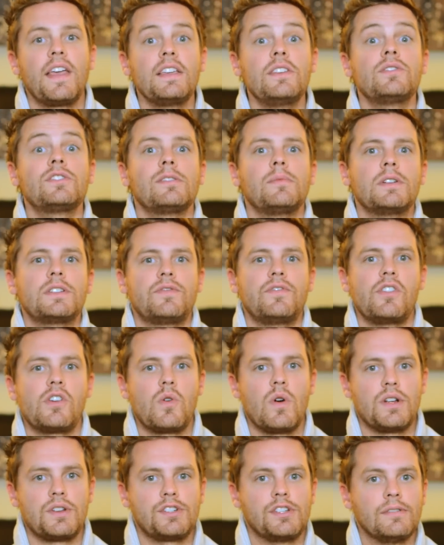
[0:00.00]
Thank you so much for your
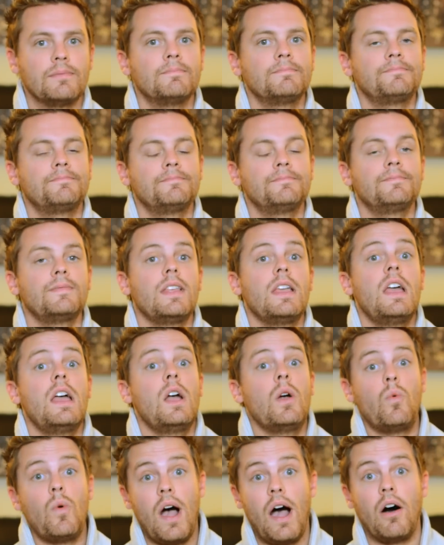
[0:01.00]
question
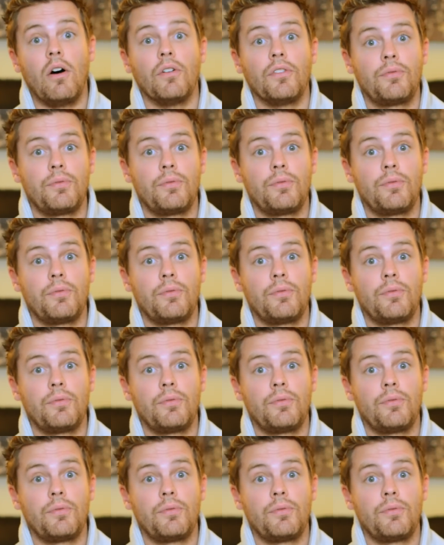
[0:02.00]
wow,